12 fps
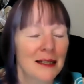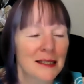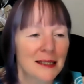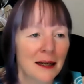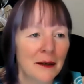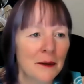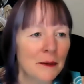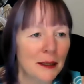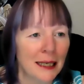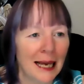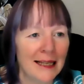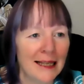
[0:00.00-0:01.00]
So
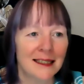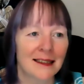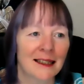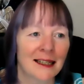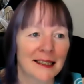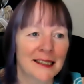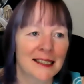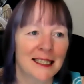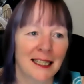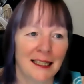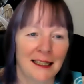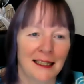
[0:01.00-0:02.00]
Cancer
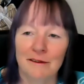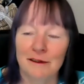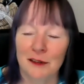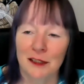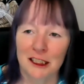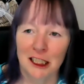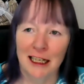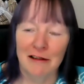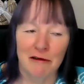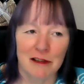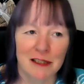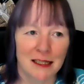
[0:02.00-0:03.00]
19 for the
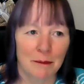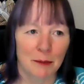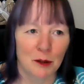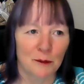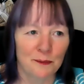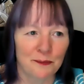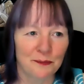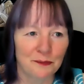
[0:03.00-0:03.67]
Chandra symbol.